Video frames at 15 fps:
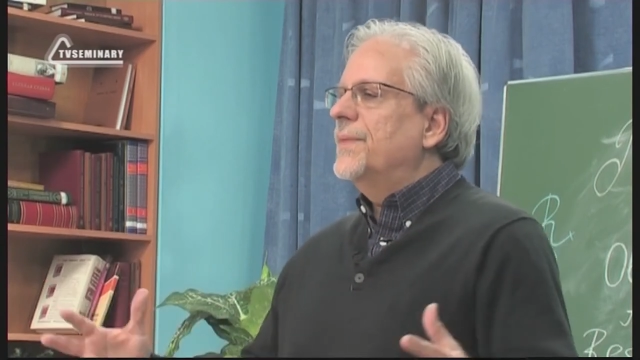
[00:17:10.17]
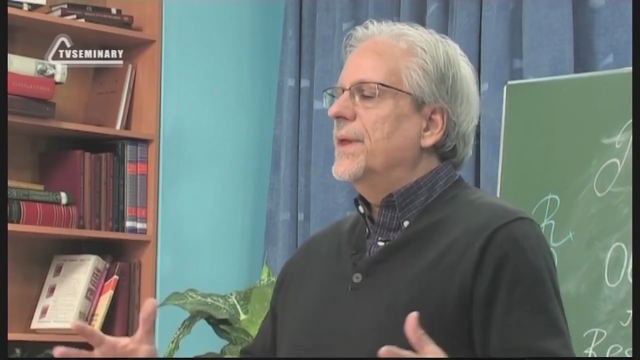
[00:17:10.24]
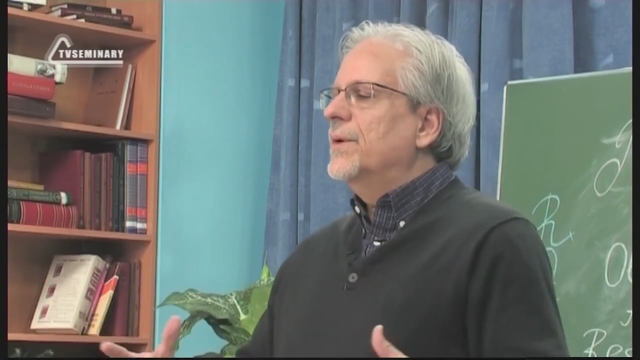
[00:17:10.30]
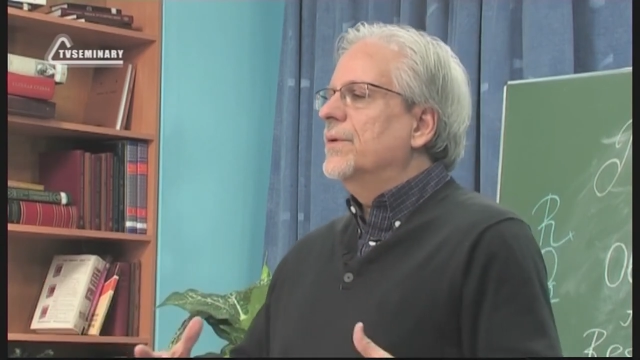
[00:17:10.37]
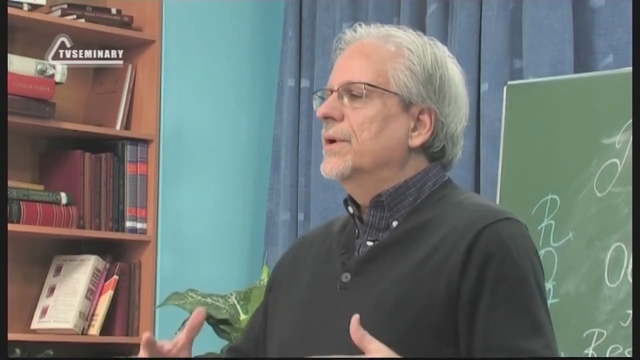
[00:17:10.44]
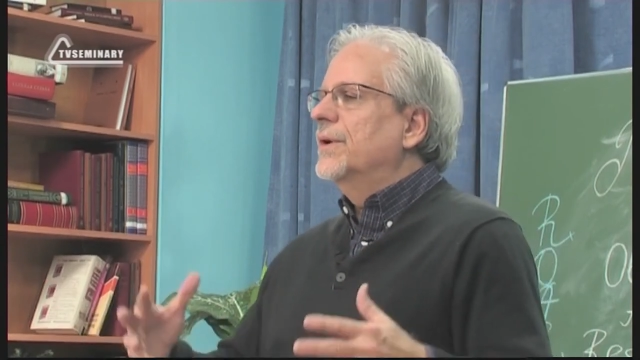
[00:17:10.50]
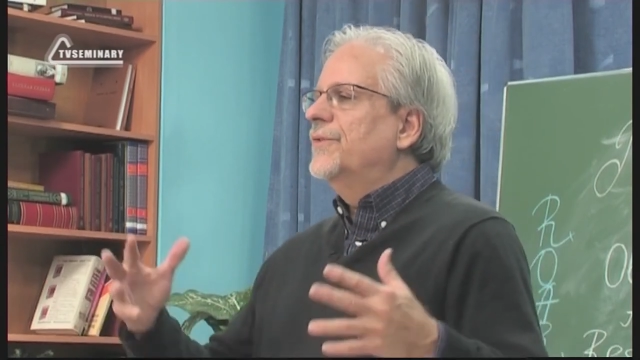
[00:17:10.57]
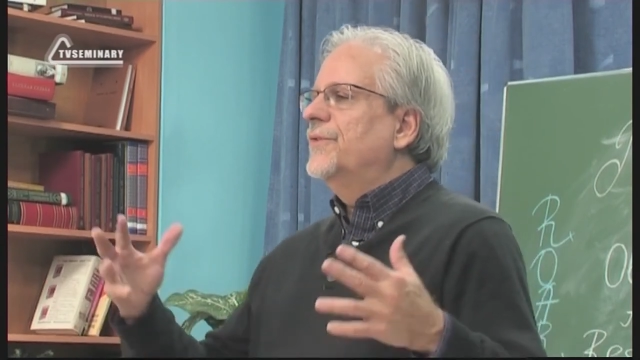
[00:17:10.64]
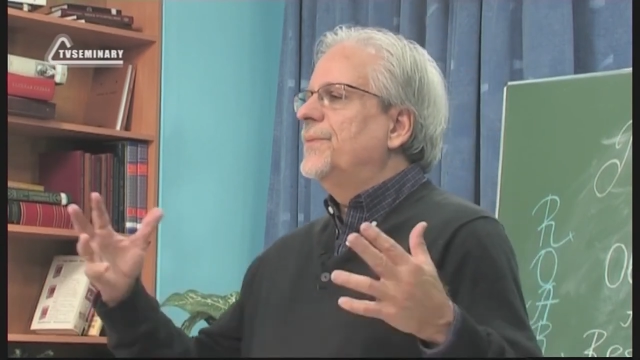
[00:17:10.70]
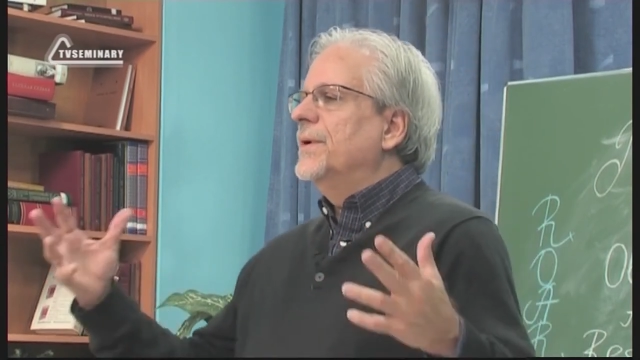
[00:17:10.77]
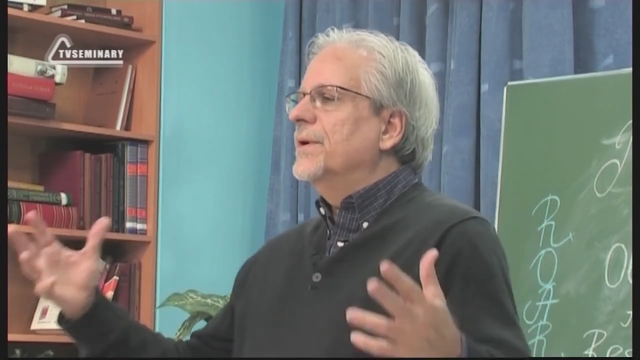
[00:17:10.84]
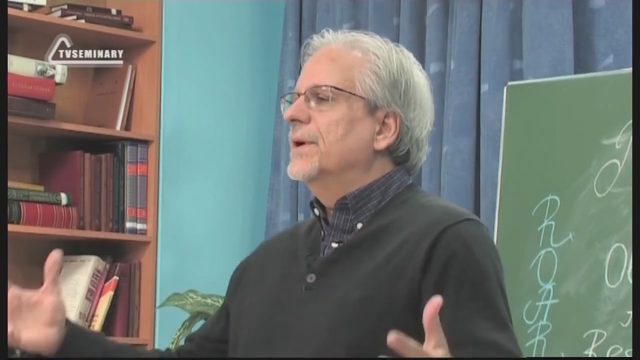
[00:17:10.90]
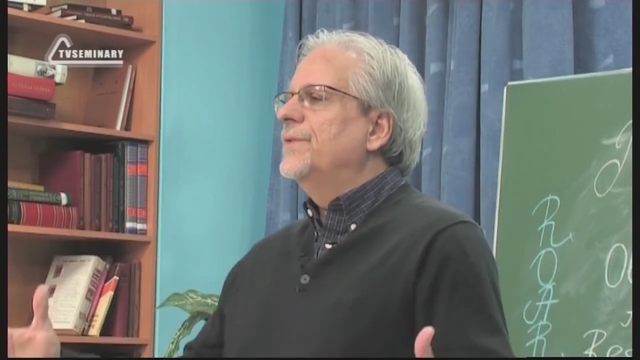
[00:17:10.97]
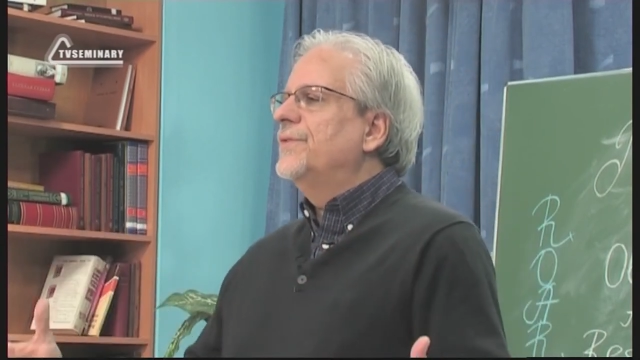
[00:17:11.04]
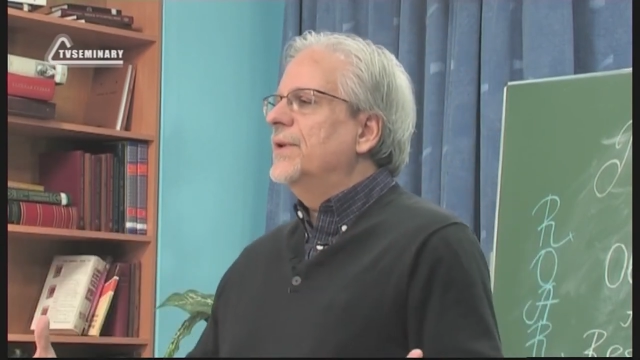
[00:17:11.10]
They were
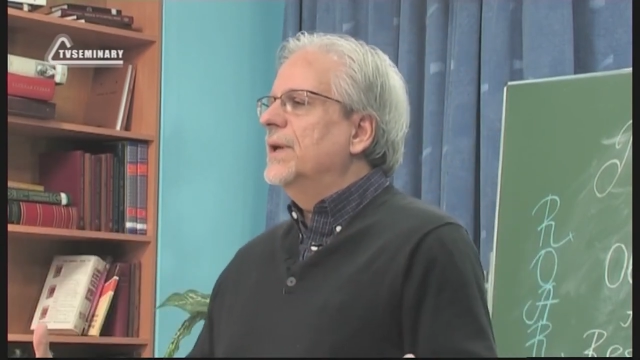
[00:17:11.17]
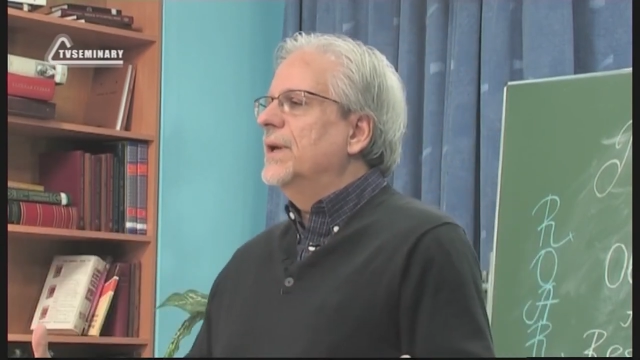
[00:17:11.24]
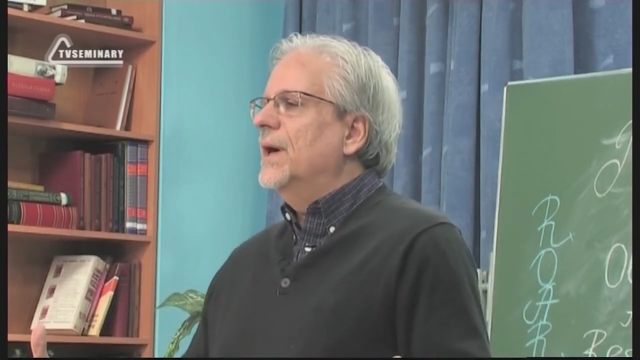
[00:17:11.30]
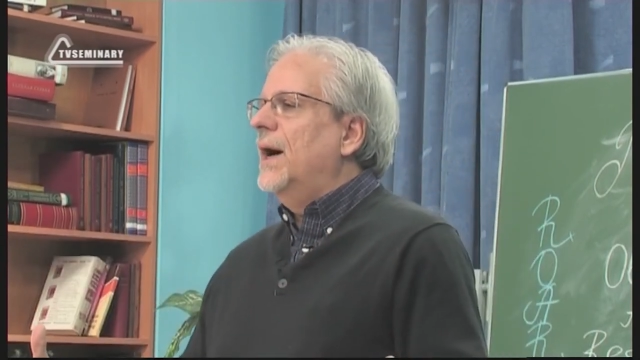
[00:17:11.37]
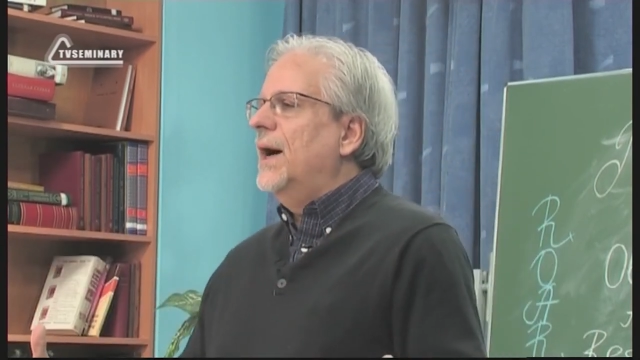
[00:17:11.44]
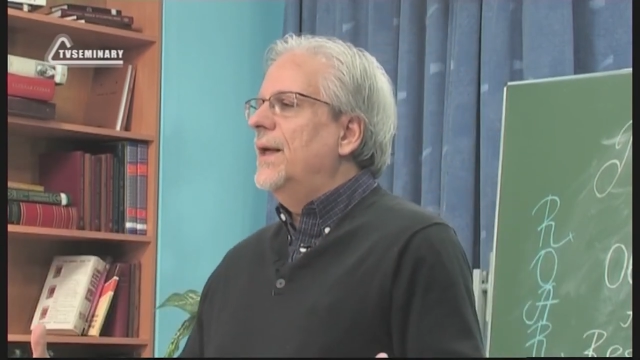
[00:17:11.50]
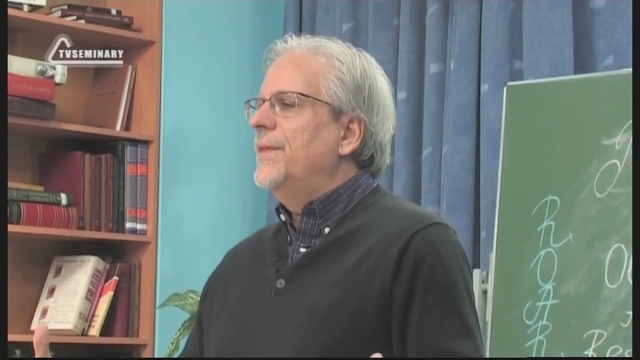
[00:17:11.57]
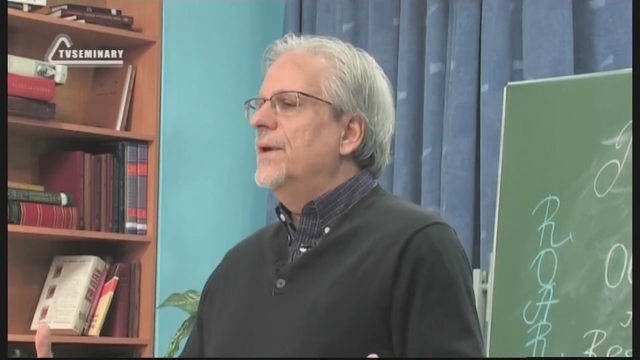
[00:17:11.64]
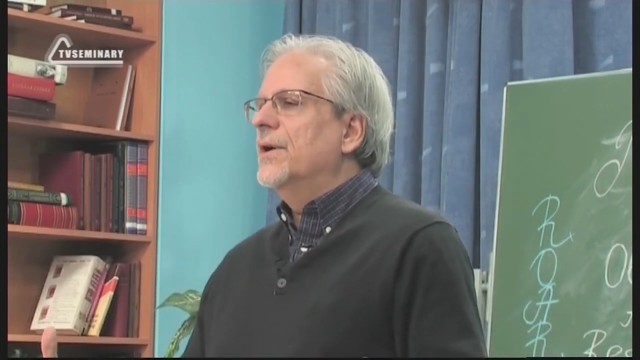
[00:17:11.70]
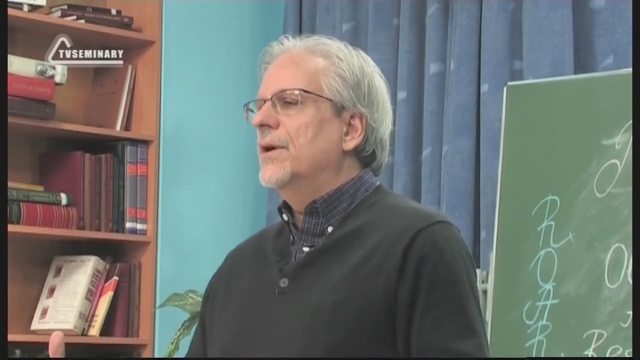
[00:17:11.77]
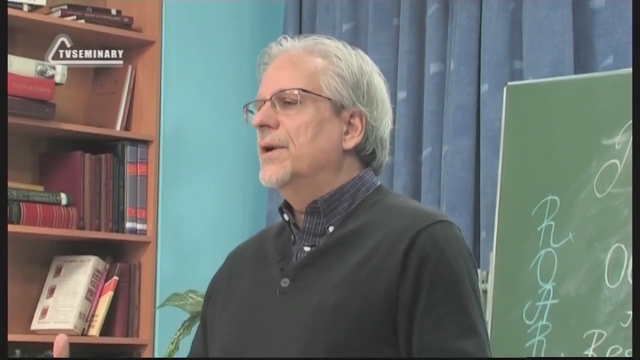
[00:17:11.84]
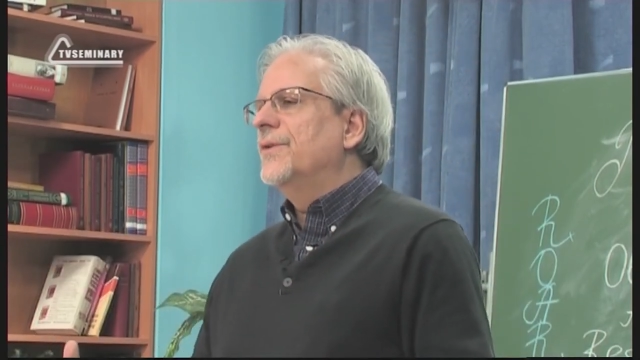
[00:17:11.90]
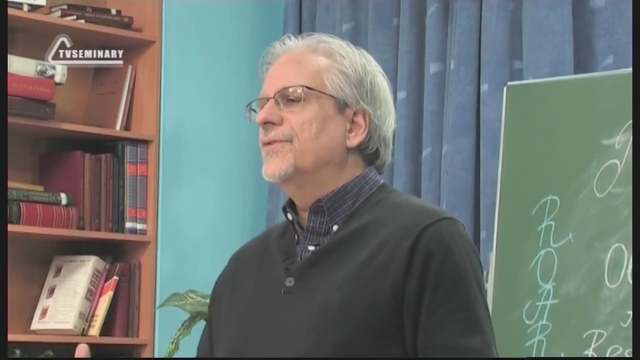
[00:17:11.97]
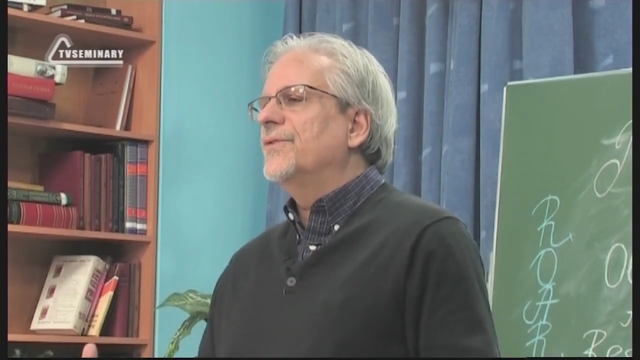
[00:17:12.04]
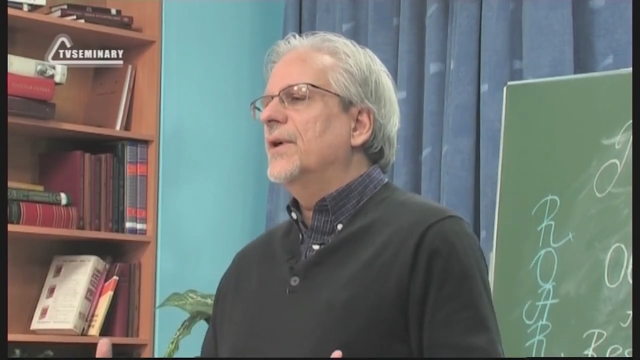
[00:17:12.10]
experiencing God there
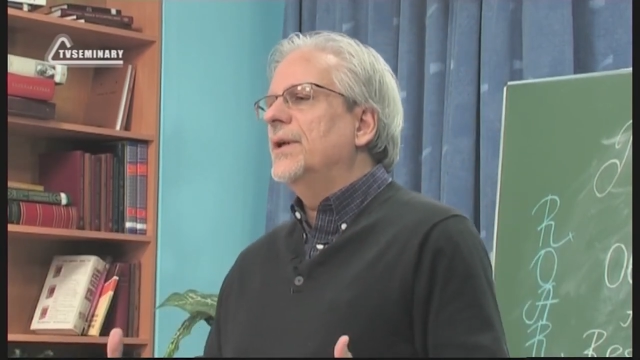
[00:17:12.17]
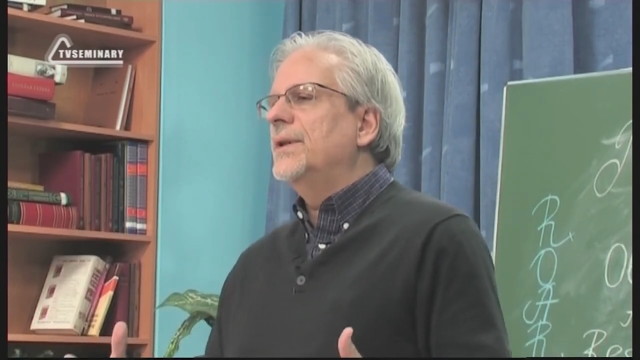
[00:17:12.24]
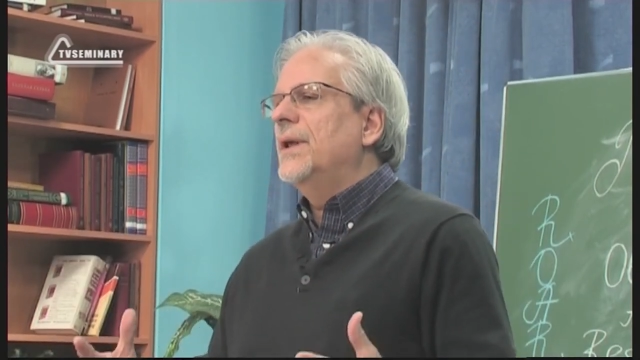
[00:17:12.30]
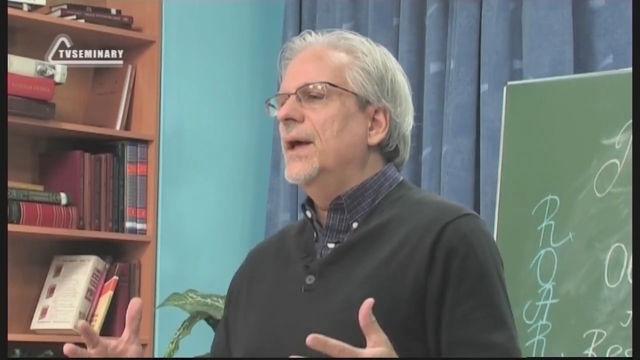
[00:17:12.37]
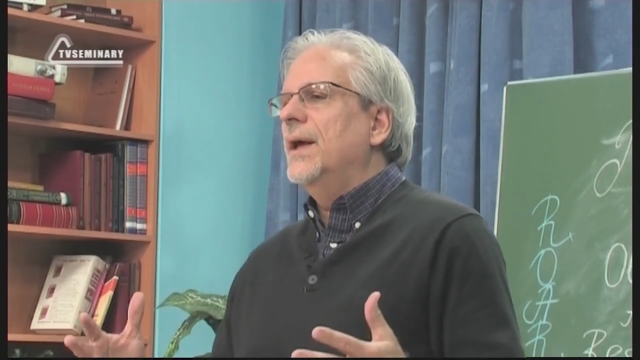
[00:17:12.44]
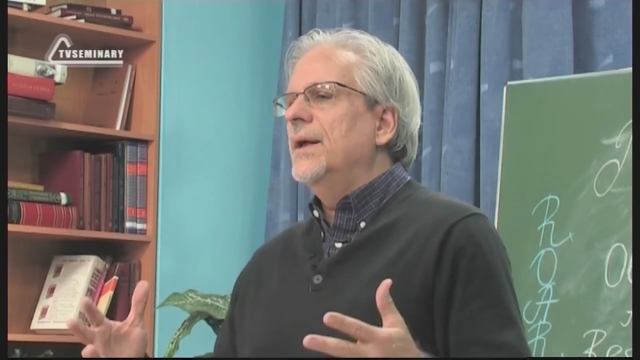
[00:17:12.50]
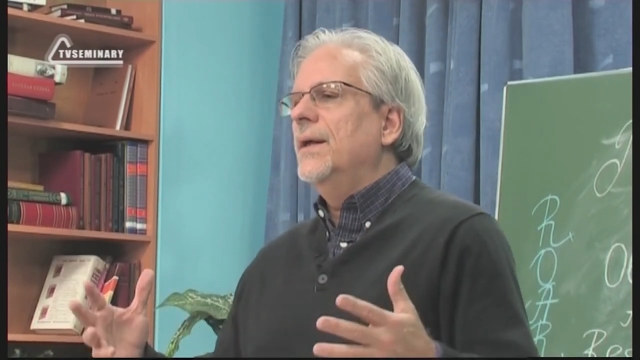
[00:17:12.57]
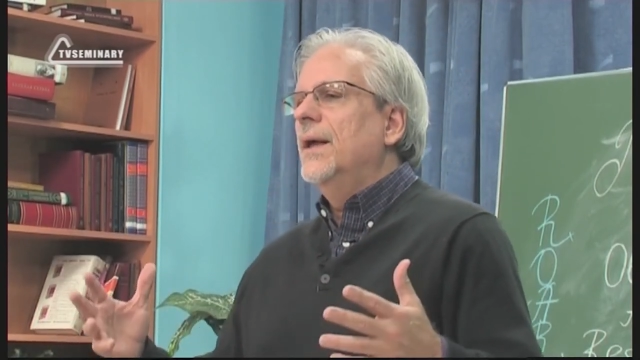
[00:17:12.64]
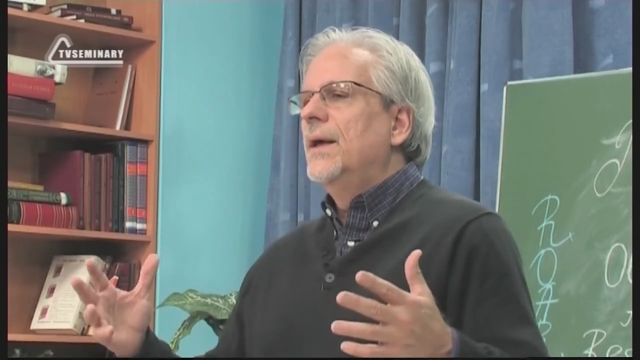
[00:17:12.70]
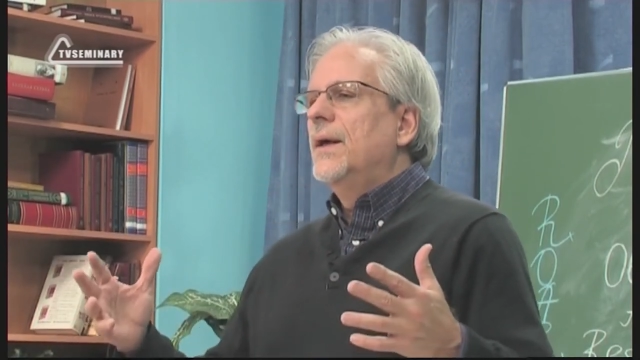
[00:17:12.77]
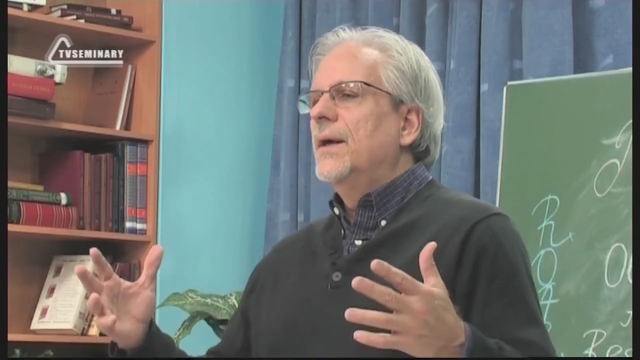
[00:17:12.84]
on a Sunday.